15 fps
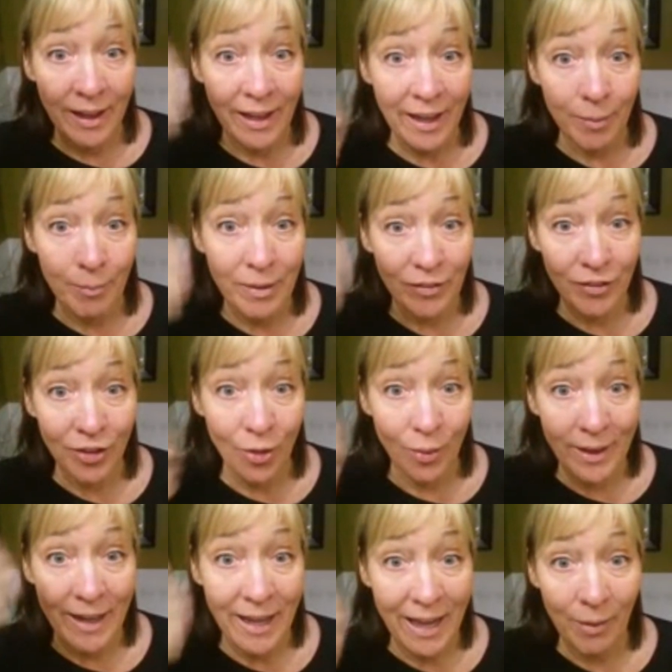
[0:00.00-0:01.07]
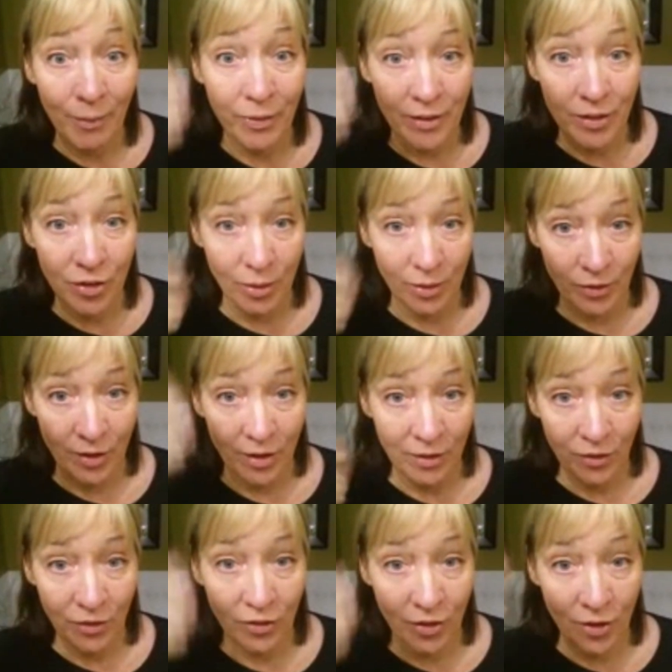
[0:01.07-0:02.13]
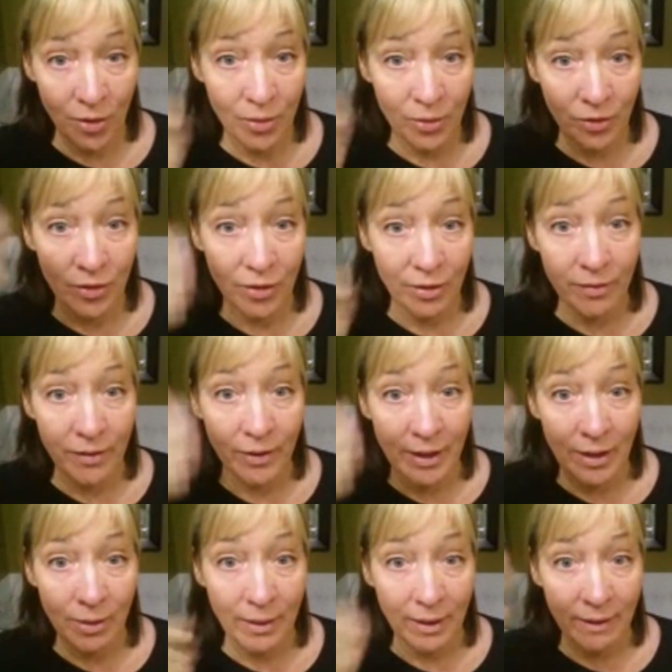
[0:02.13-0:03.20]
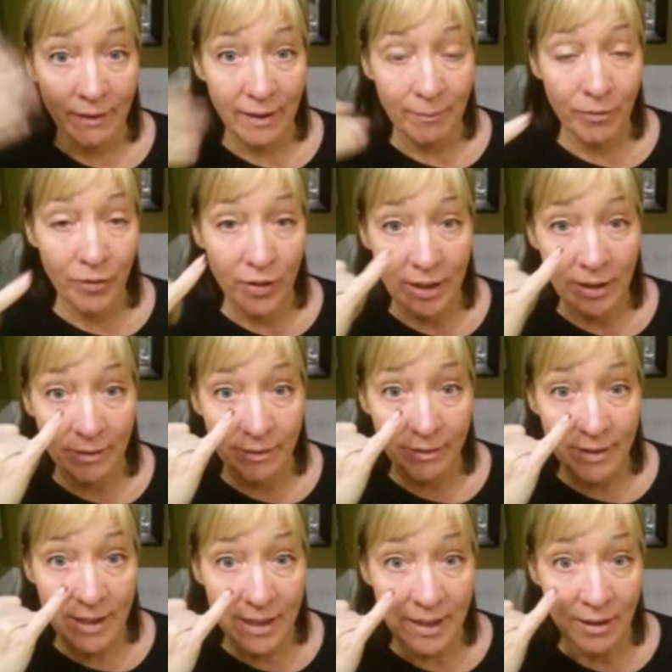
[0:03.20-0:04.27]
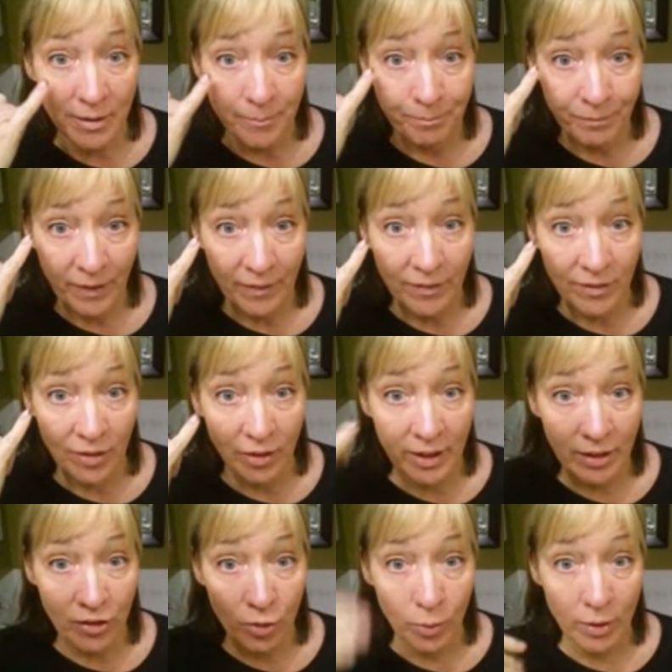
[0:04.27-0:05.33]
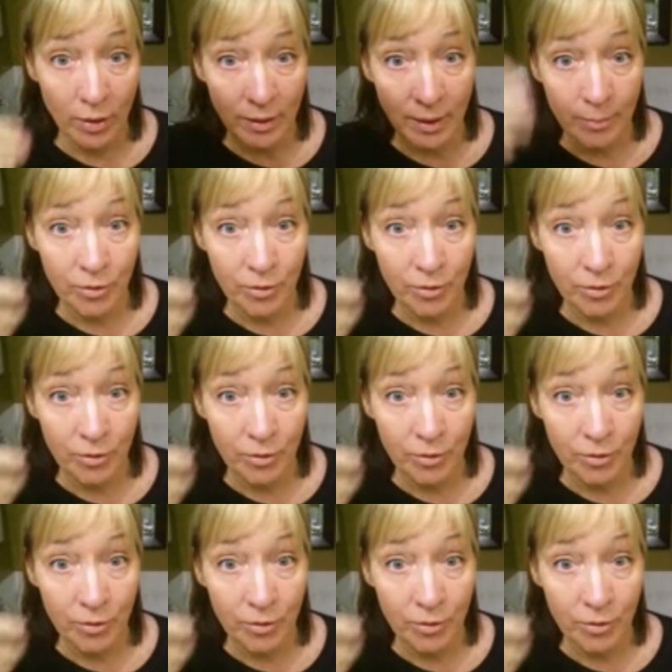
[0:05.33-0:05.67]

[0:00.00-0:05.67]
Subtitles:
It's going out the doors so very quickly. So you can see here, starting to work.